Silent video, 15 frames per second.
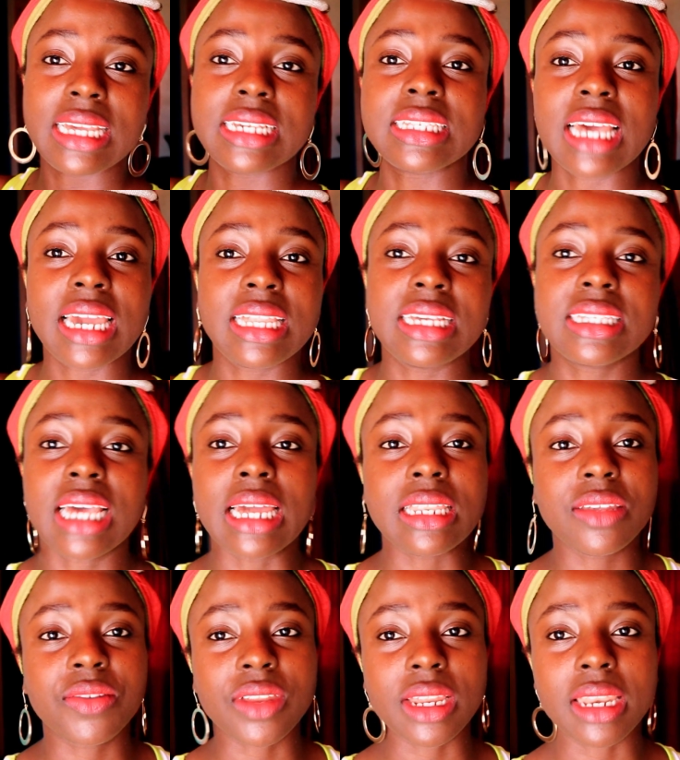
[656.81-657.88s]
east side east side
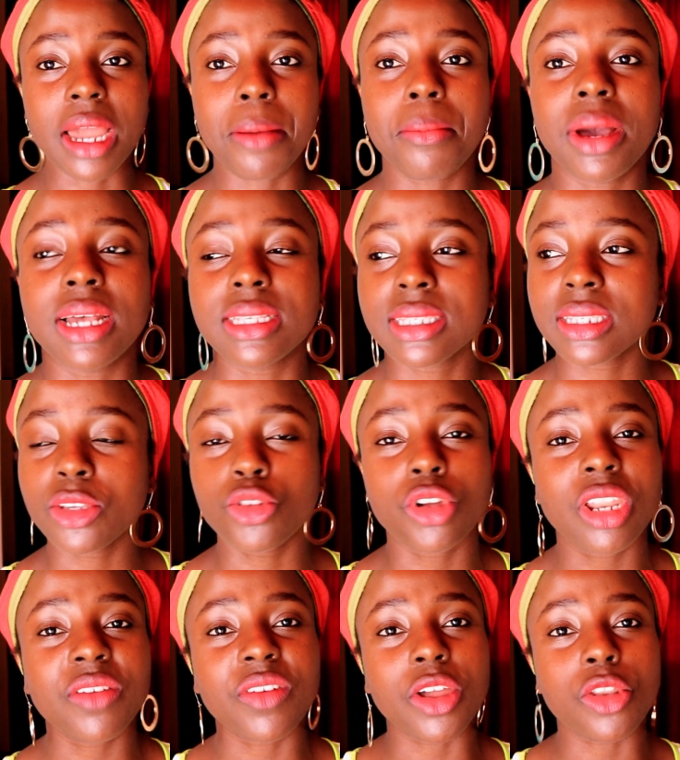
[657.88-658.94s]
different numbers you
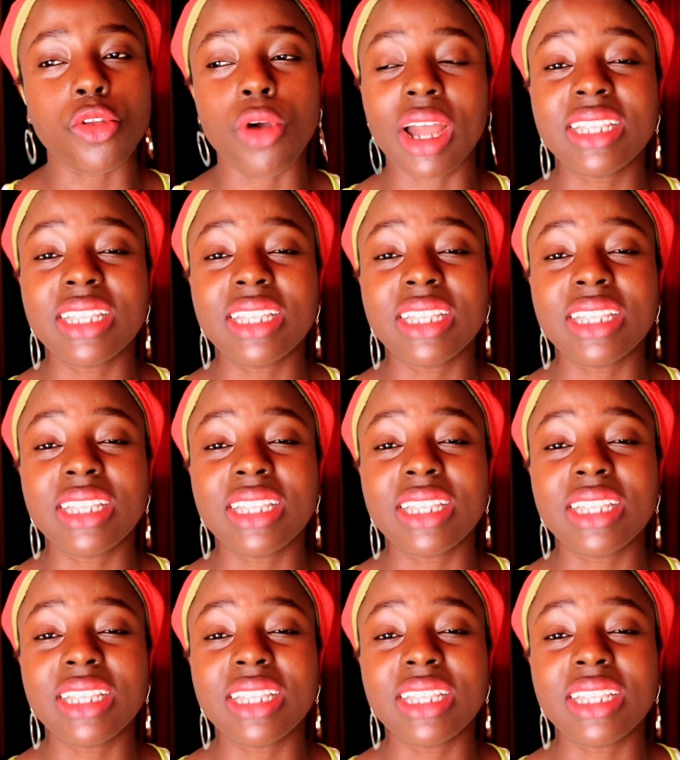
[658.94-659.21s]
don't even know